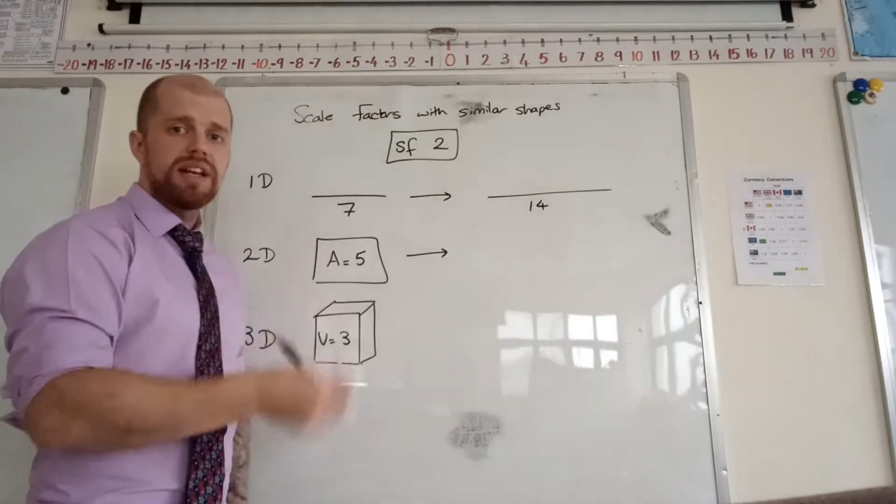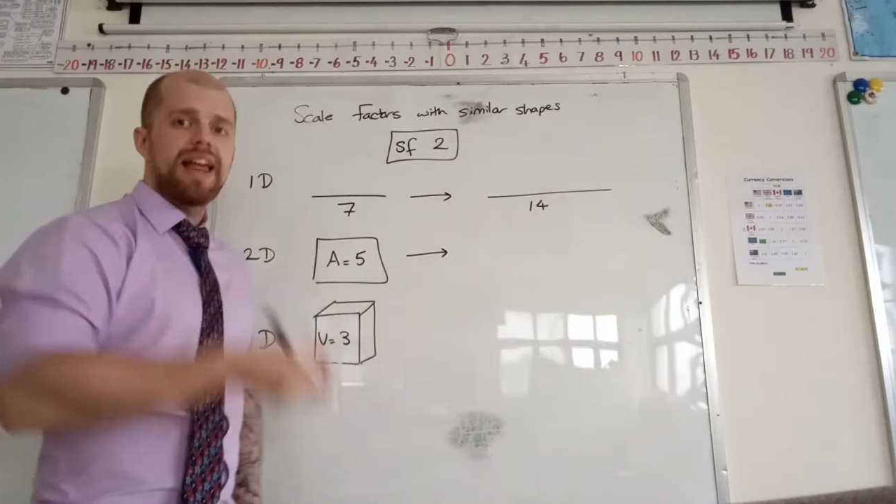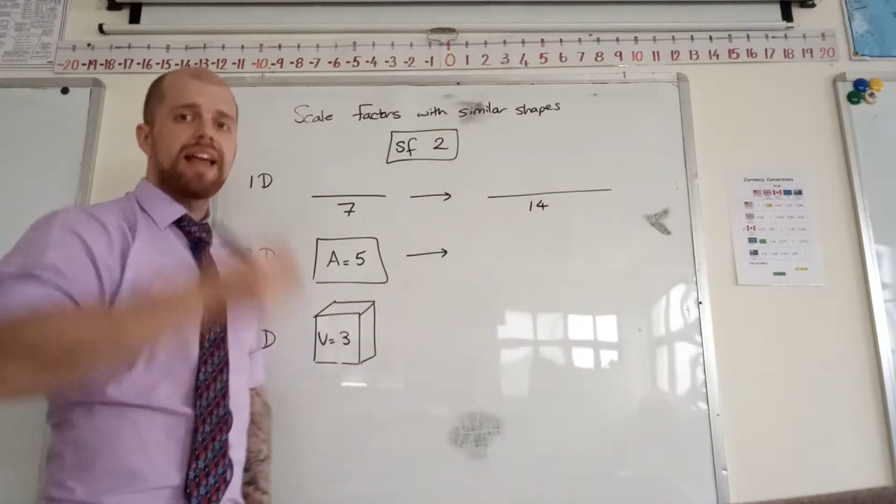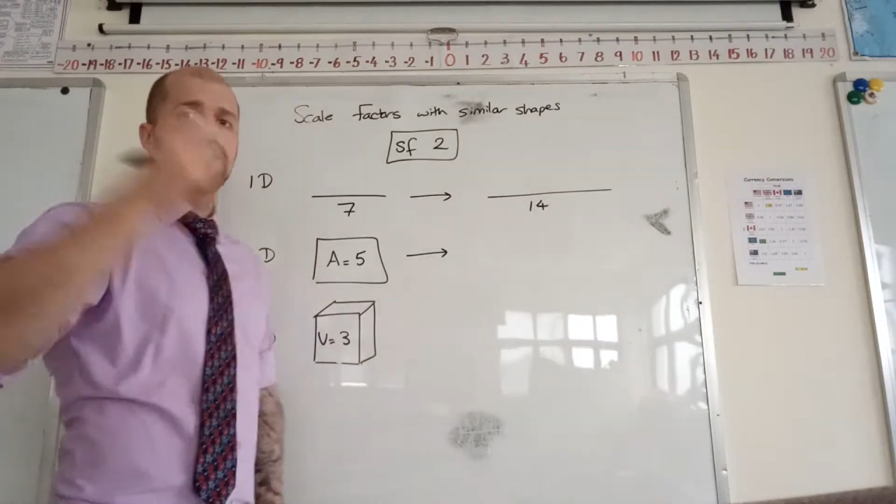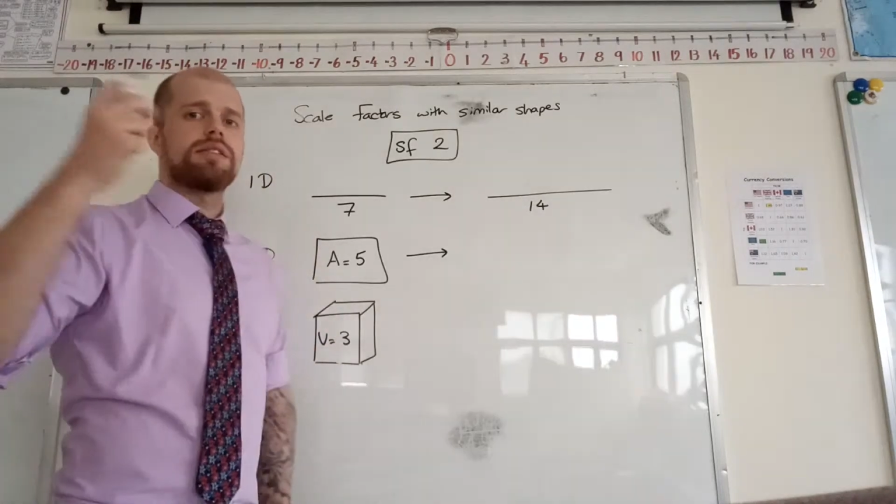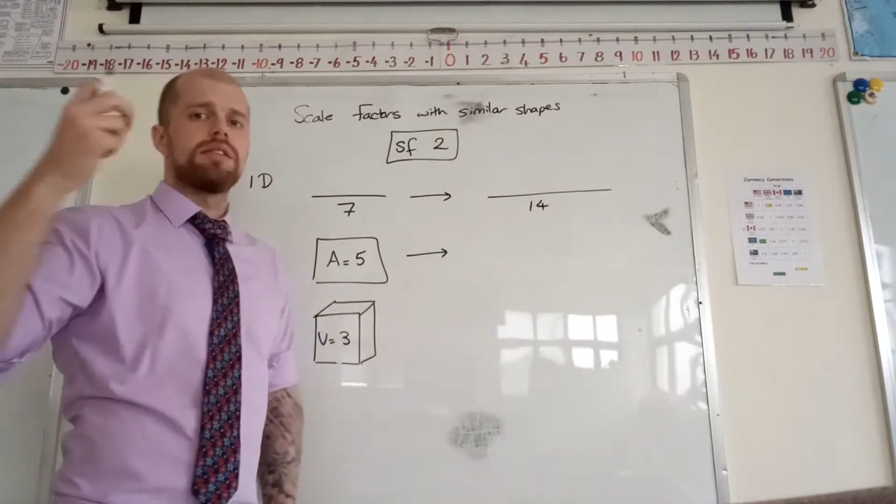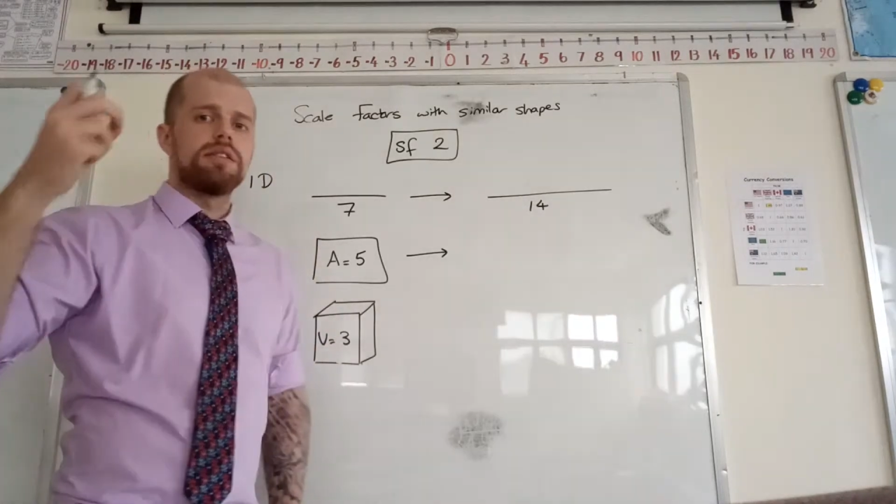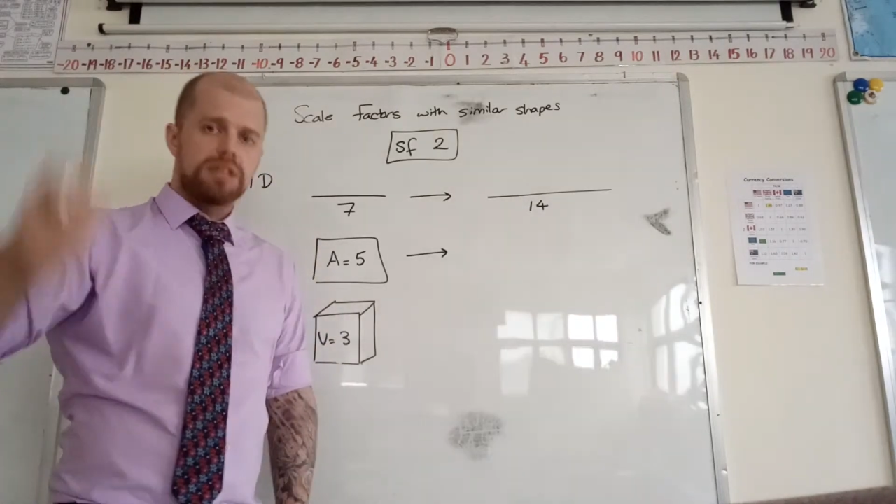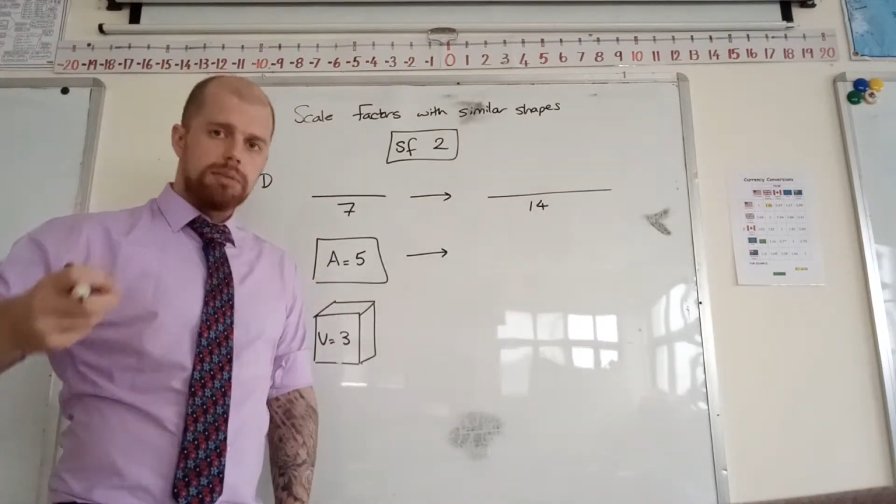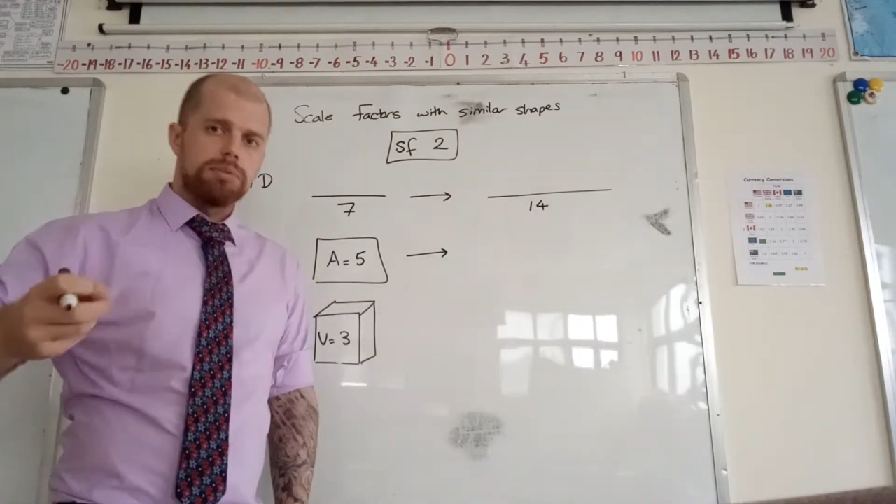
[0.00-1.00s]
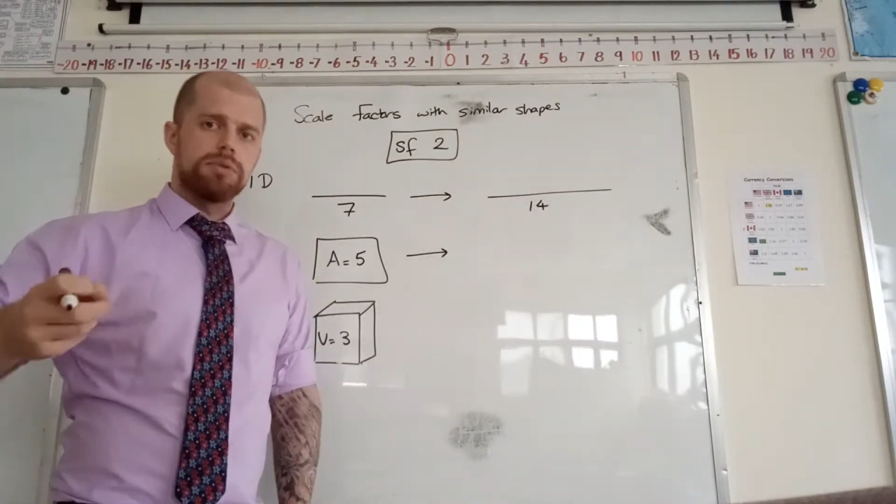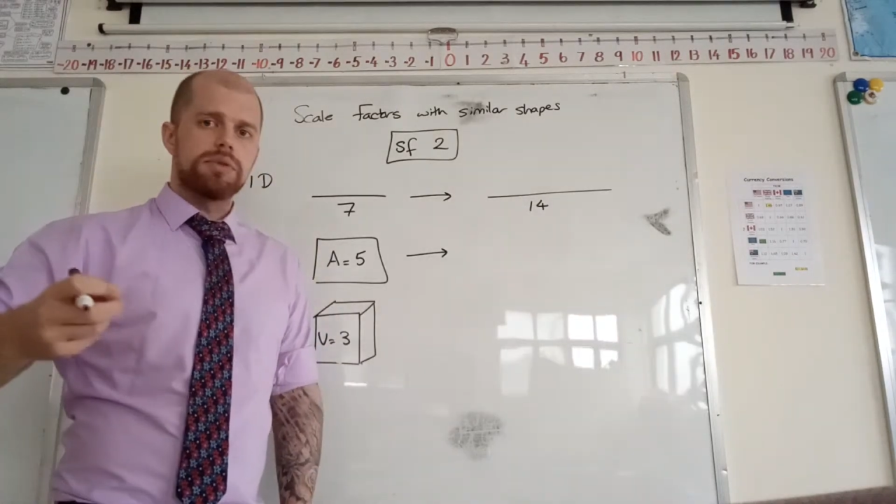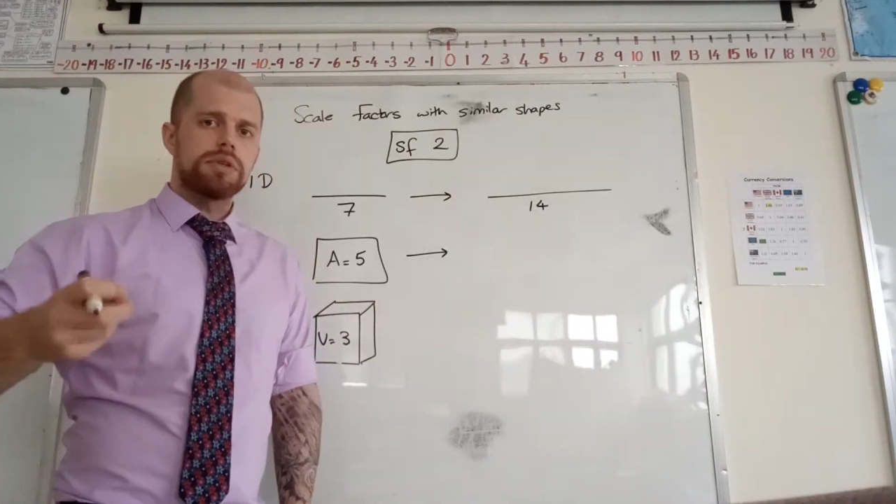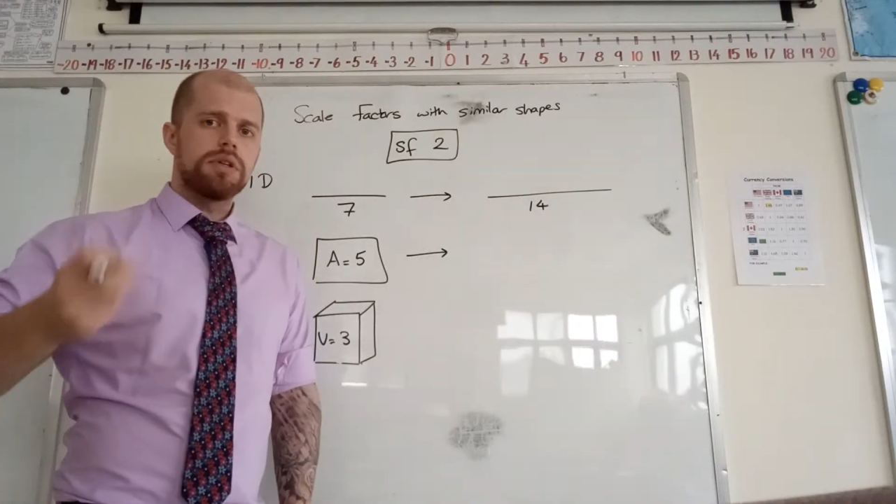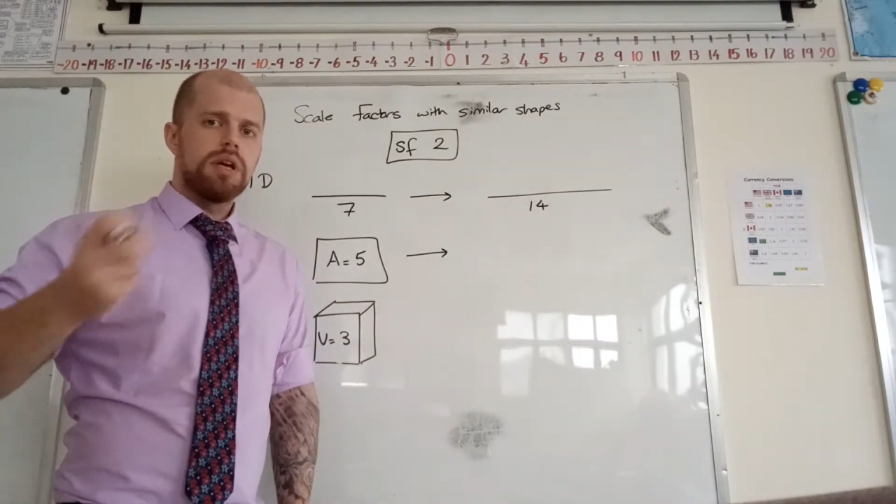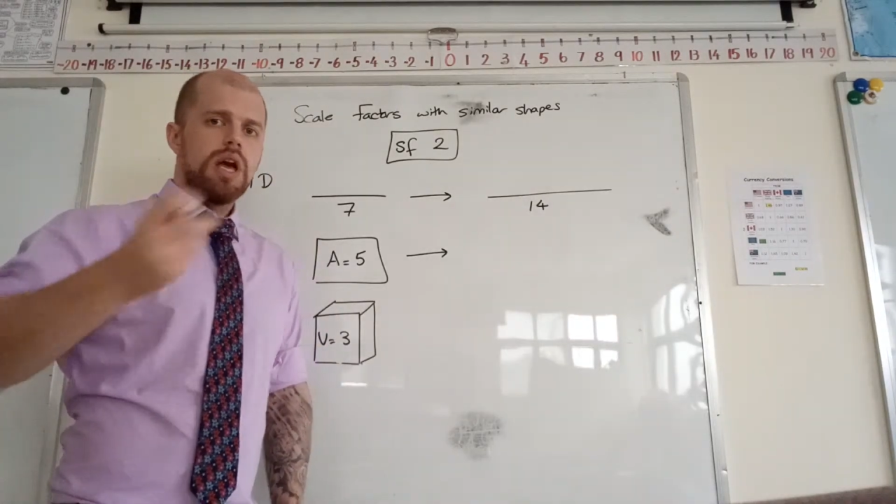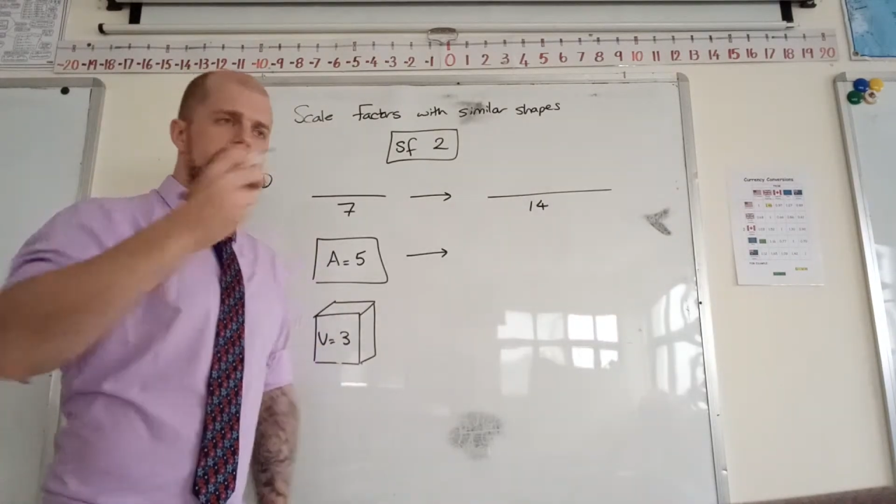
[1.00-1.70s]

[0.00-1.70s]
the lengths doubles.